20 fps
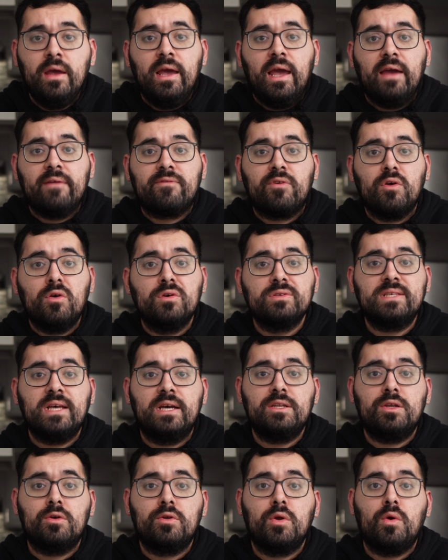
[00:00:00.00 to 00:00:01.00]
And for those
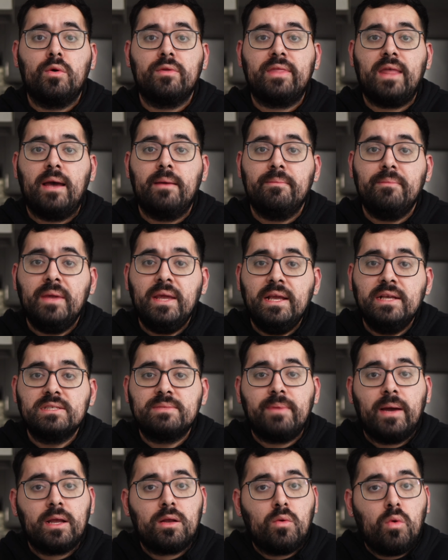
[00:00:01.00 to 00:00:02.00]
that don't know what that means,
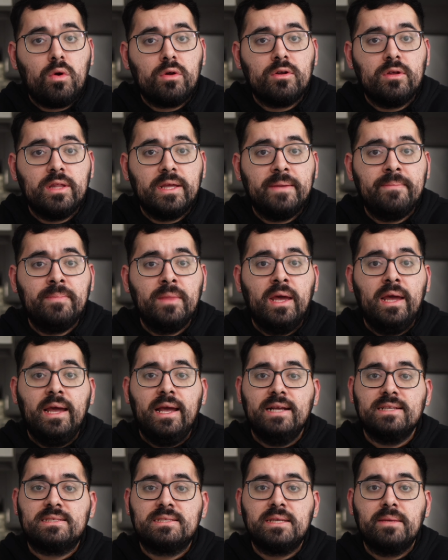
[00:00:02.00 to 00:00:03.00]
by quarterly,
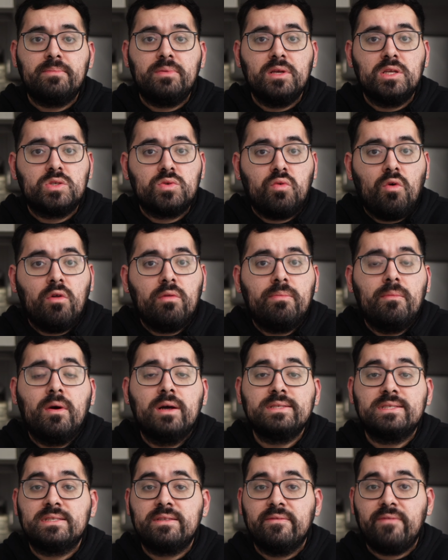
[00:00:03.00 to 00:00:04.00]
it's simply 12
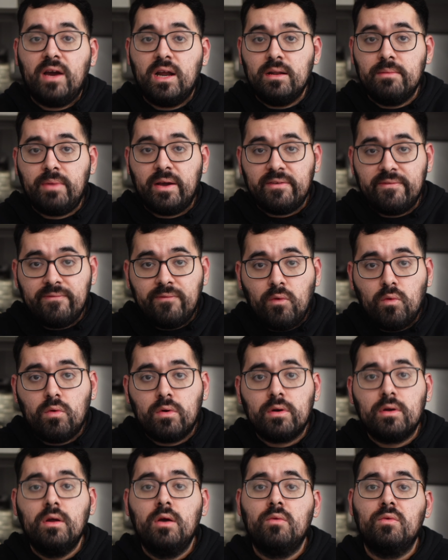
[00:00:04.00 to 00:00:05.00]
months divided by
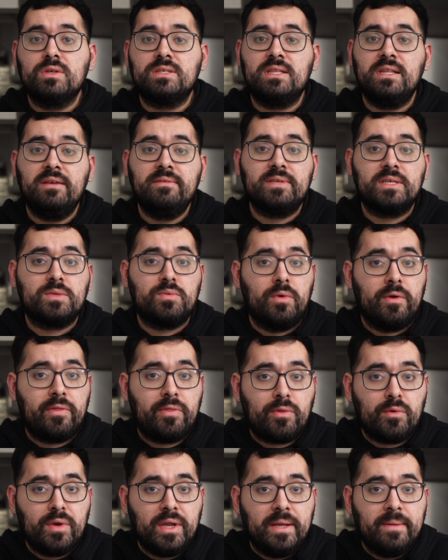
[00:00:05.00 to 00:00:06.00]
4, which leaves us with
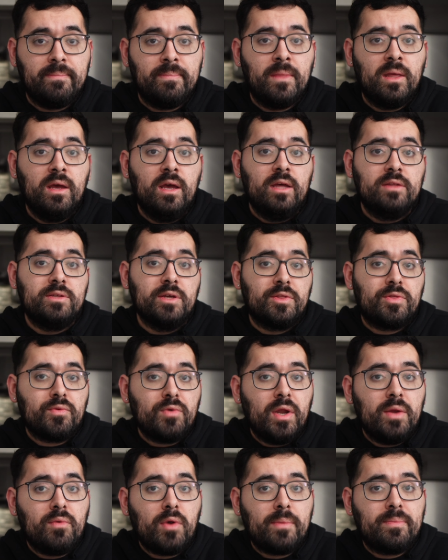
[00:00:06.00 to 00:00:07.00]
3. The
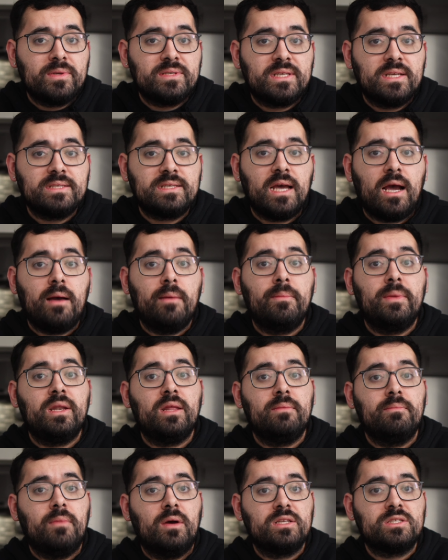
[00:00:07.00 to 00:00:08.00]
3 represents how
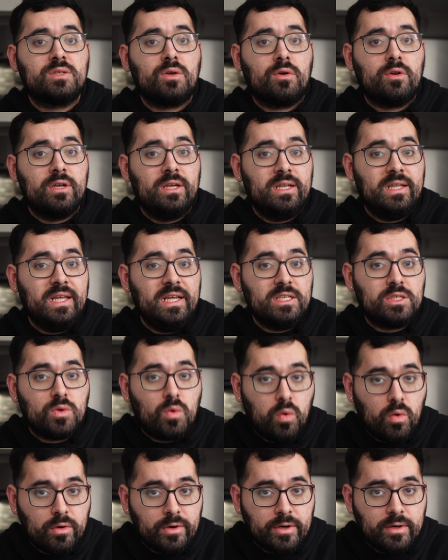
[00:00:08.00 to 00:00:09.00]
many months are in each
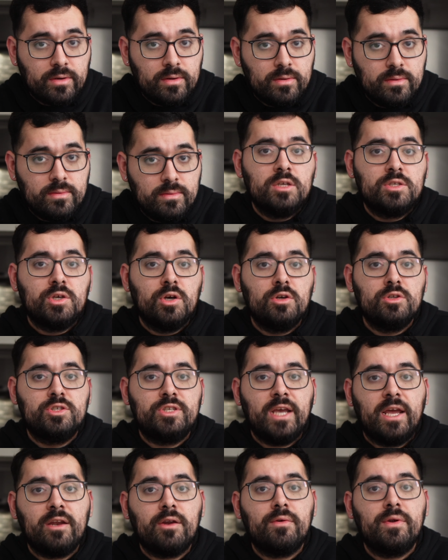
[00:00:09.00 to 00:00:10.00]
quarter. So
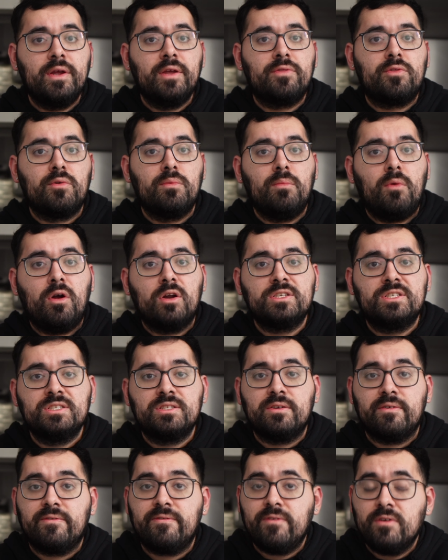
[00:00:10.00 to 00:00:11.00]
January through March is
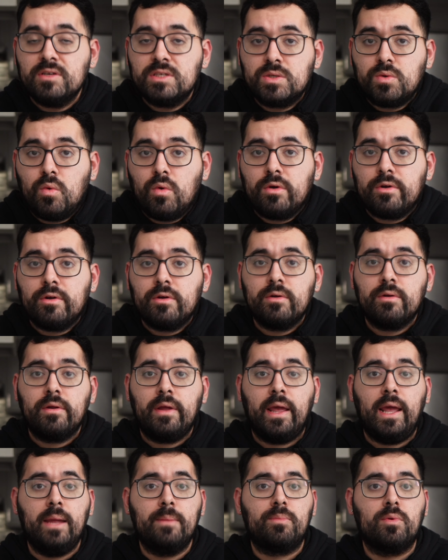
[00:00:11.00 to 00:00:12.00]
the first quarter,
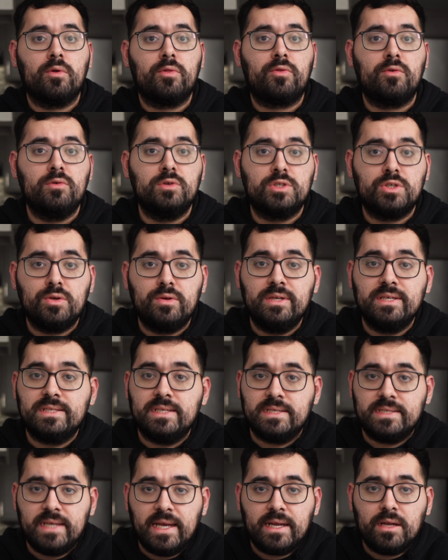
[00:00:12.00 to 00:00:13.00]
April through June is
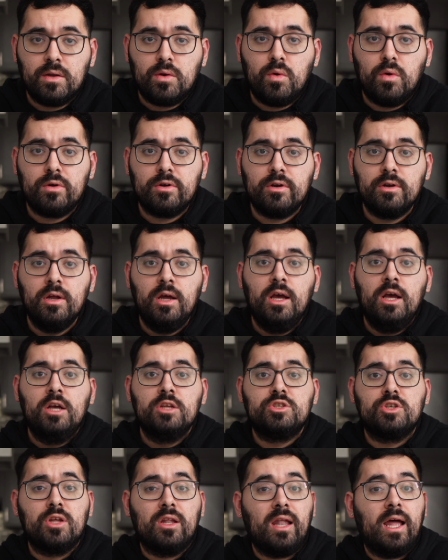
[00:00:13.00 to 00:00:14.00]
the second quarter,
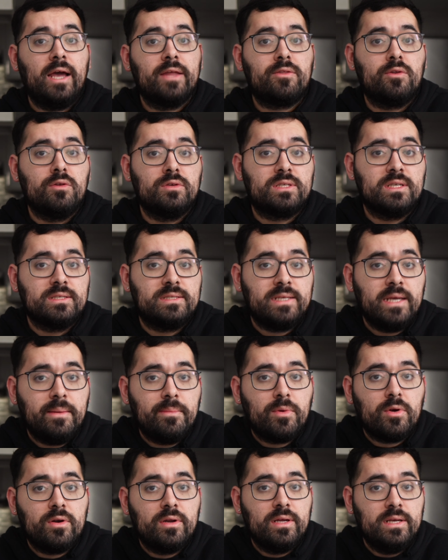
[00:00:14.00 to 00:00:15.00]
July through
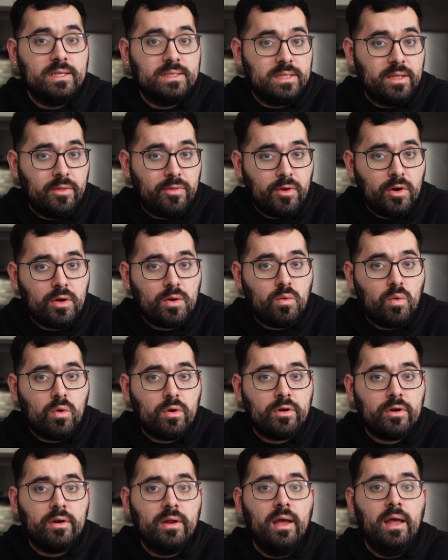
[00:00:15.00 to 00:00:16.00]
September is the third
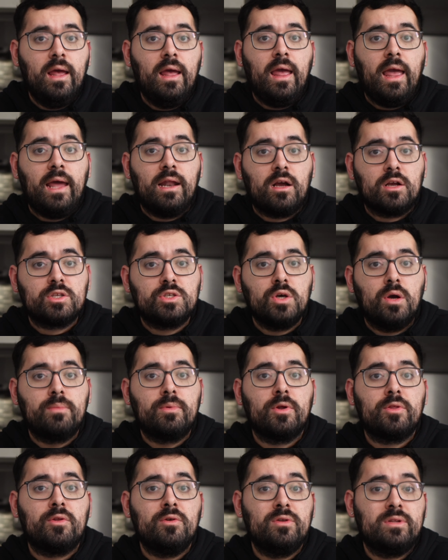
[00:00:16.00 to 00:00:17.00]
quarter, and
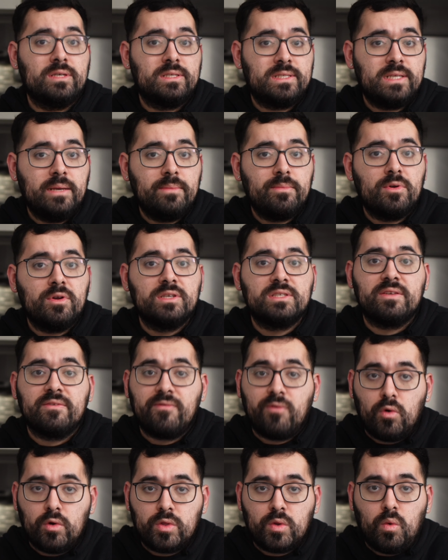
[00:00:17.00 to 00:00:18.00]
October through December is the
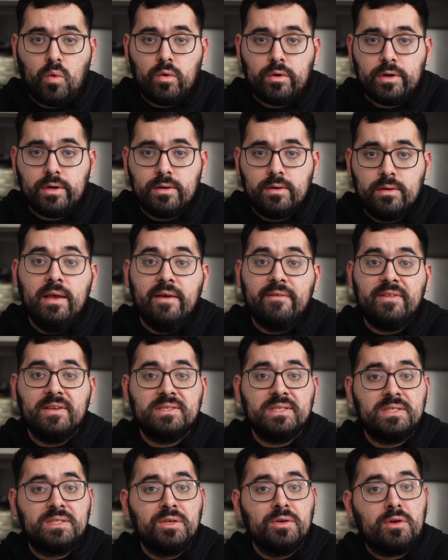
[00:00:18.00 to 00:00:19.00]
fourth quarter. If
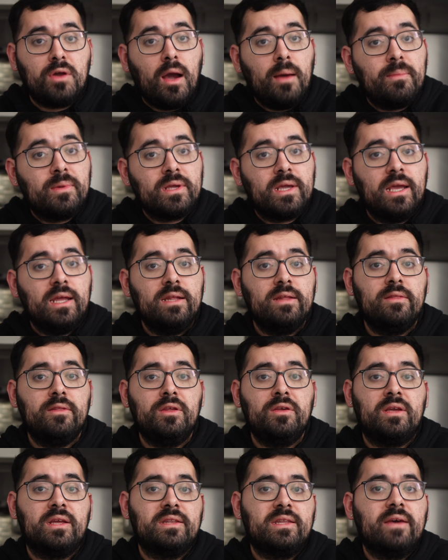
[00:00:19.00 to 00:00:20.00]
this is too complicated, then
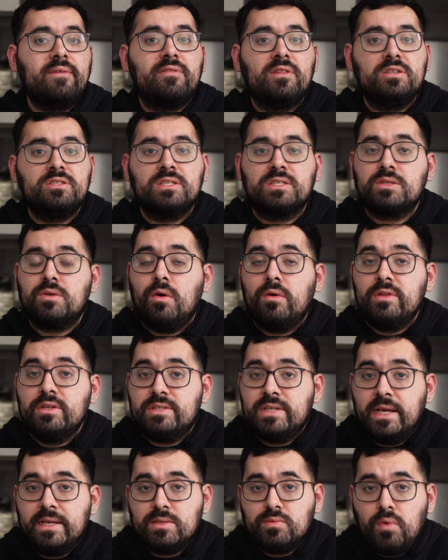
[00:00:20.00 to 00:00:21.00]
you can definitely just go on the
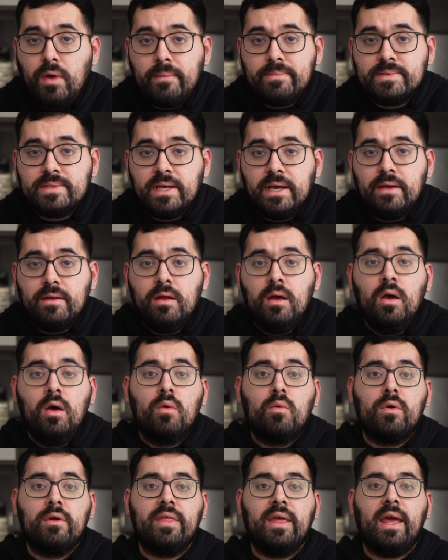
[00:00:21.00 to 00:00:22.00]
Chase website
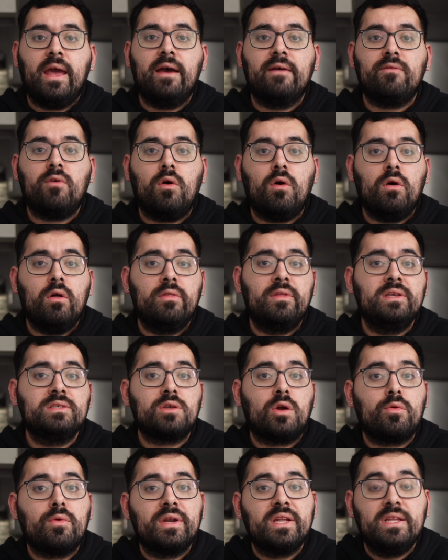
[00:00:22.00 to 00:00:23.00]
where they have all these
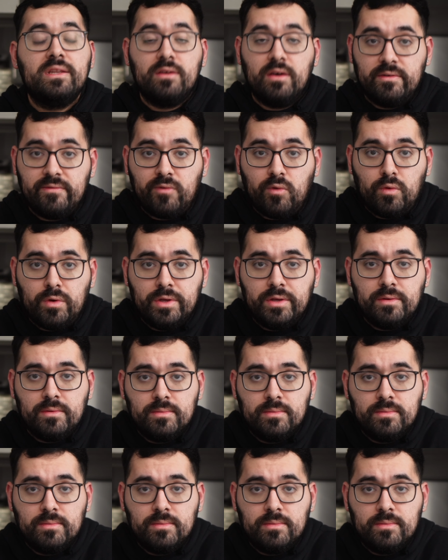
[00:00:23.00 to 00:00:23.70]
already done for you.